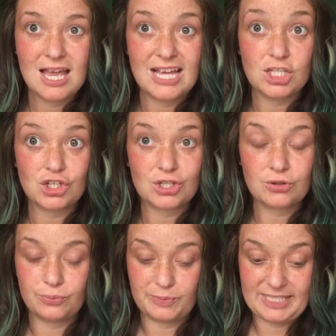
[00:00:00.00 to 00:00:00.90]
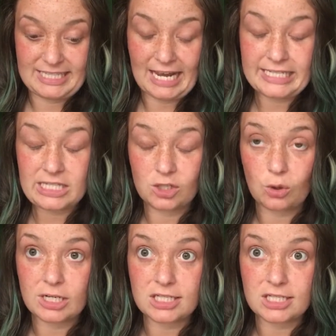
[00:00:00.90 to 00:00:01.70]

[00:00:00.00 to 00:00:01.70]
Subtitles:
He's just standing in the door,